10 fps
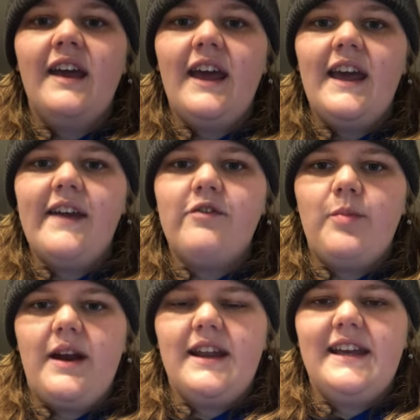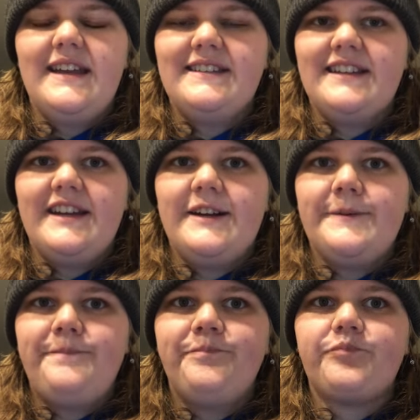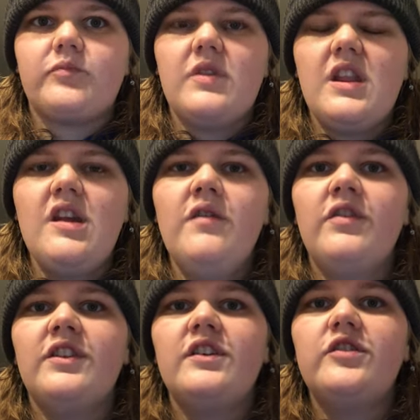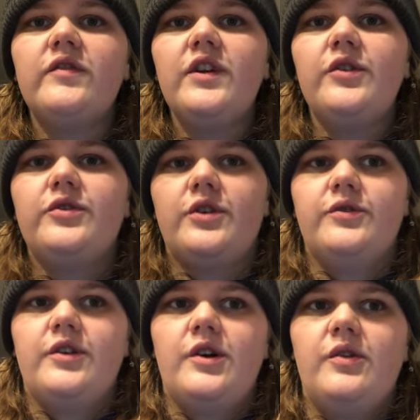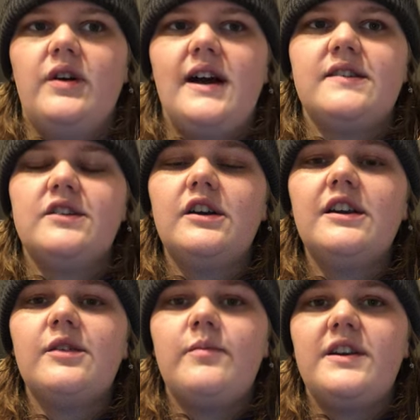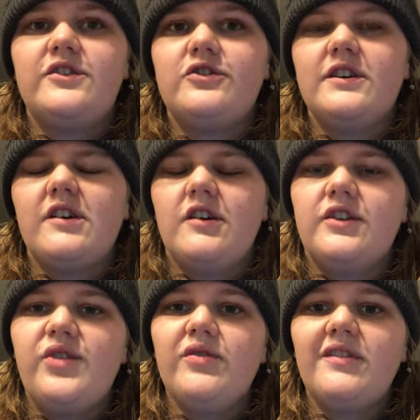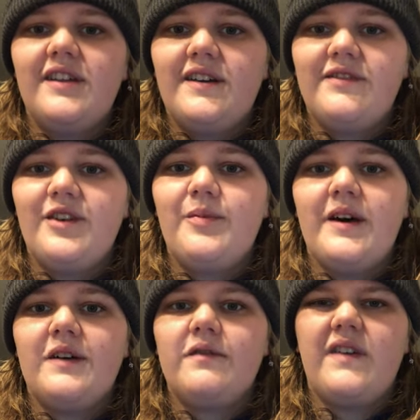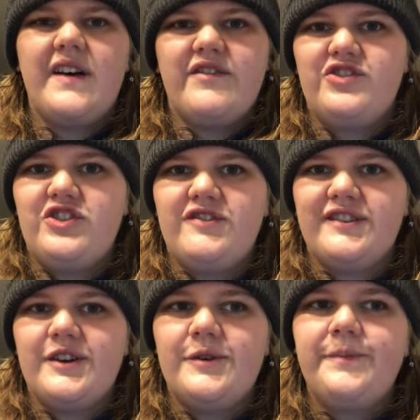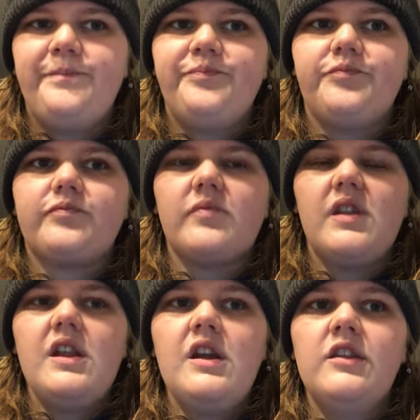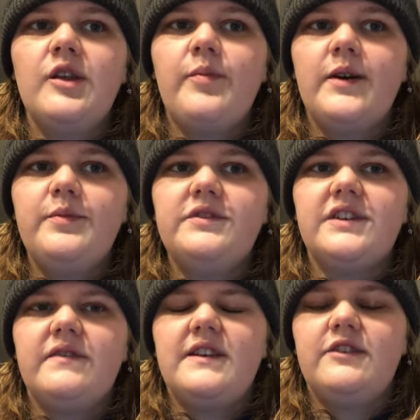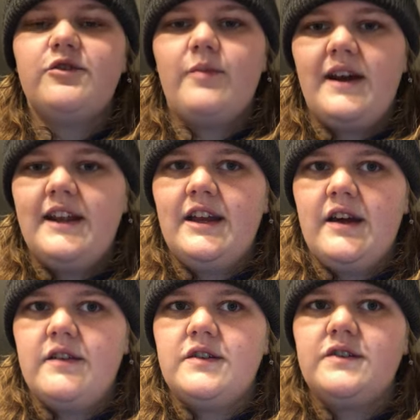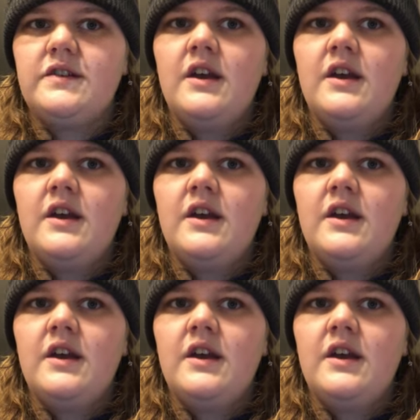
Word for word: Hey everybody, Kenzie here. For those of you who don't know, I started a ministry called You Are Loved about five ish years ago. The purpose of it is reminding others